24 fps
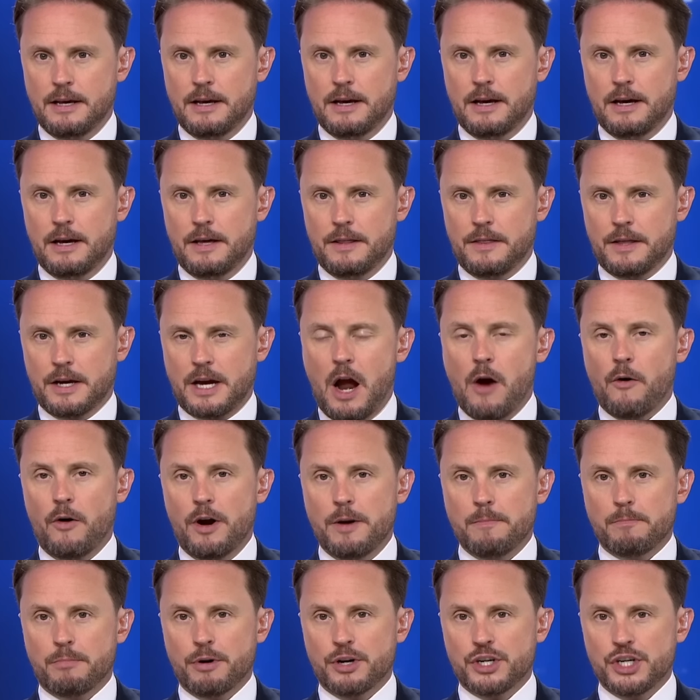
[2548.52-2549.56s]
the
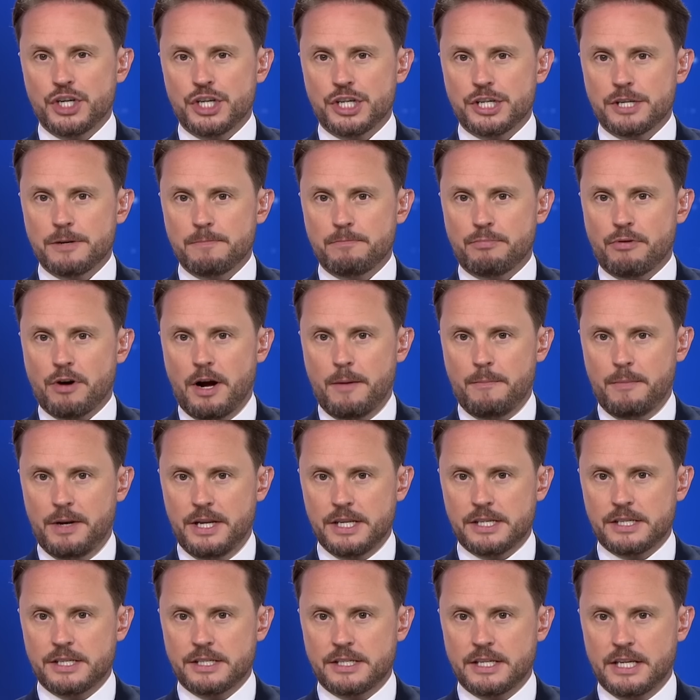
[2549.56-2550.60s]
current British Prime
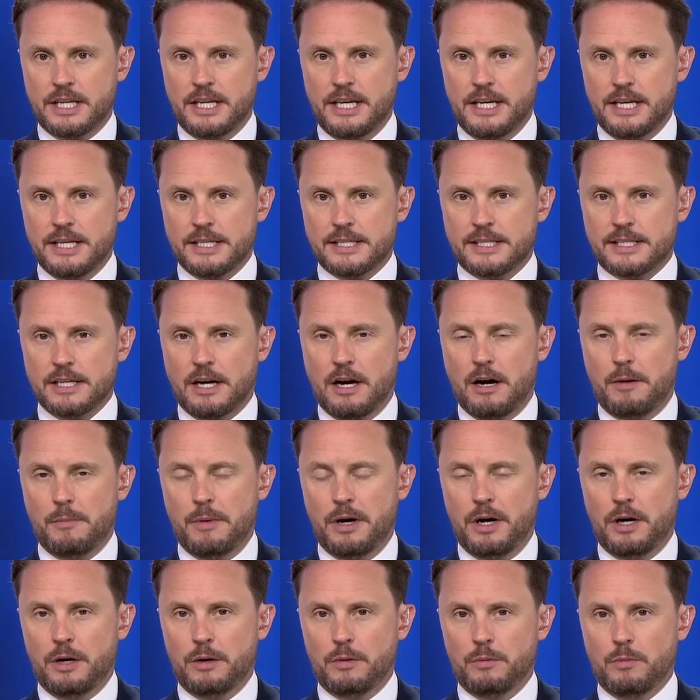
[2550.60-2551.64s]
Minister, Sir Keir
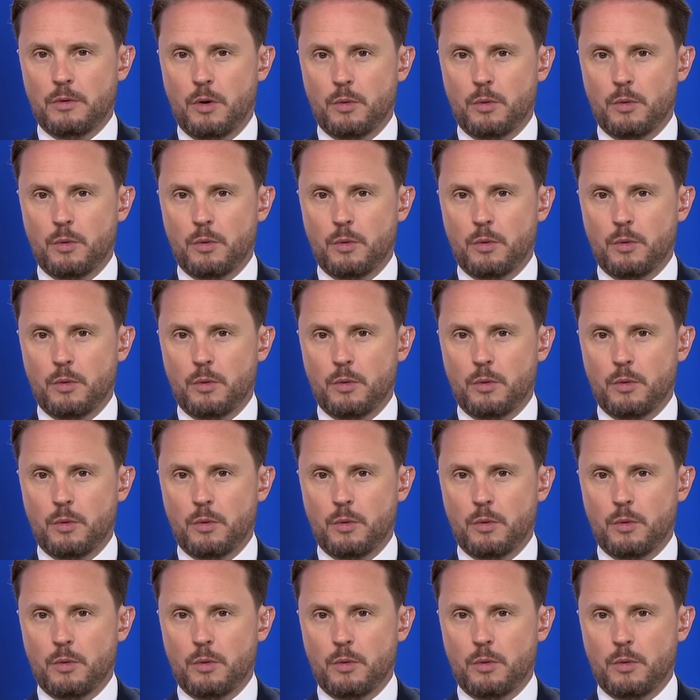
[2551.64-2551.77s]
Starmer?